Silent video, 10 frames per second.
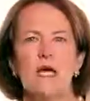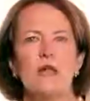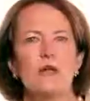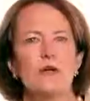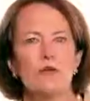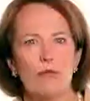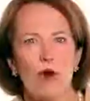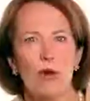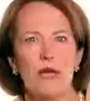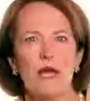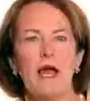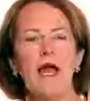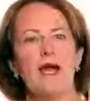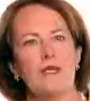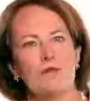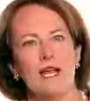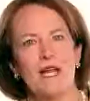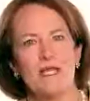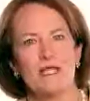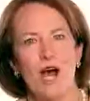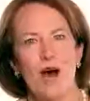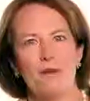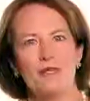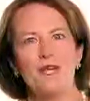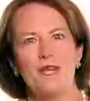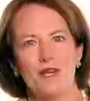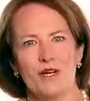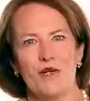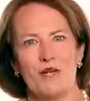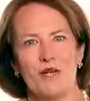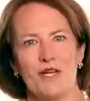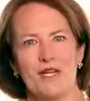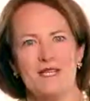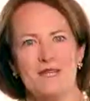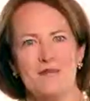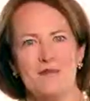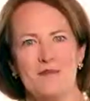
that are growing and creating jobs in their communities.